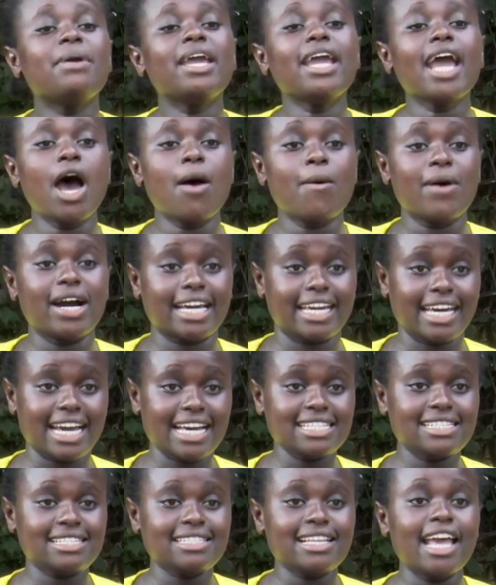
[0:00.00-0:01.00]
be our
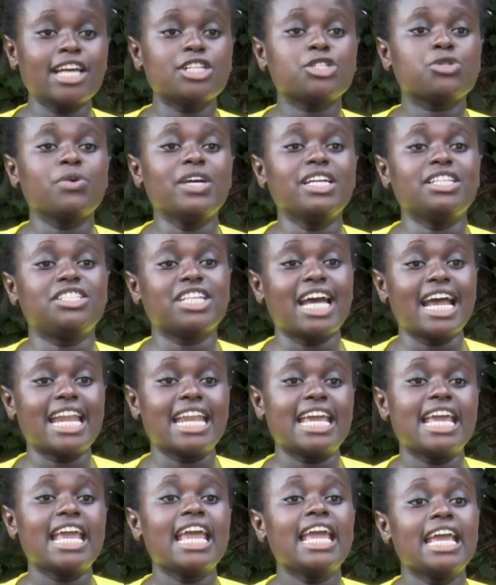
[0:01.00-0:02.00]
guest as we
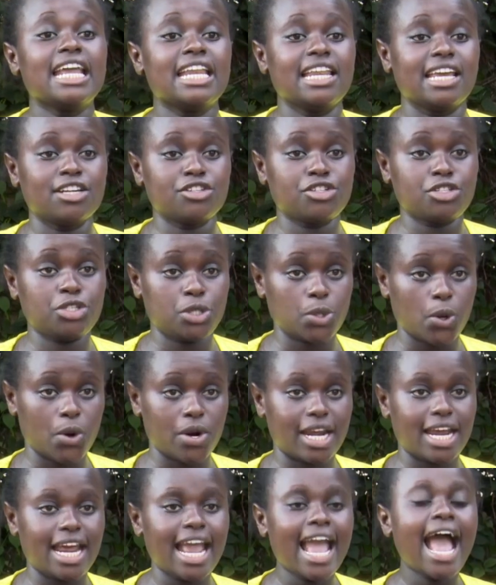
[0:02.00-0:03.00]
journey in his
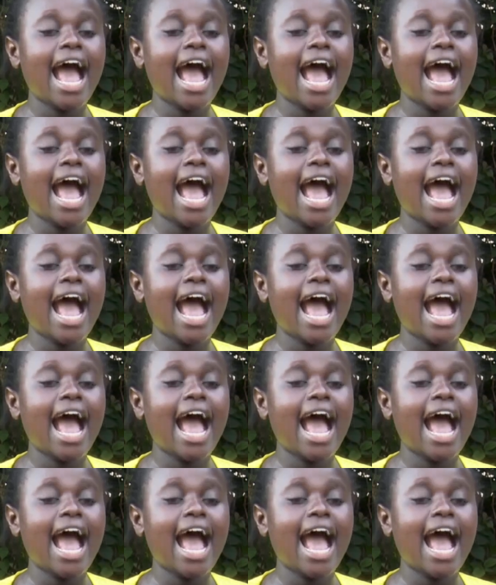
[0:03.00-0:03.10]
story.